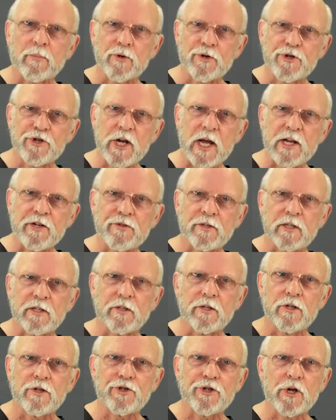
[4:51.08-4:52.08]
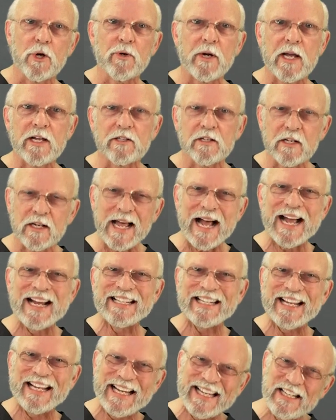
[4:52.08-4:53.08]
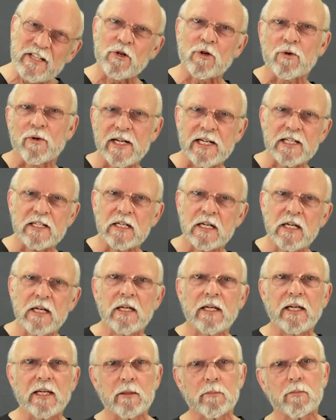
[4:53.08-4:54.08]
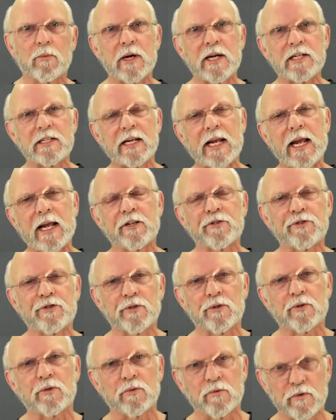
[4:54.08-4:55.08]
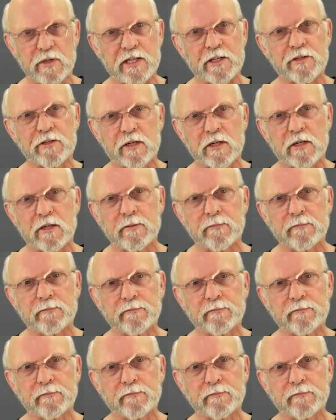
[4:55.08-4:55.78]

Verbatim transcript: progestin showed a slight increase in breast cancer risk.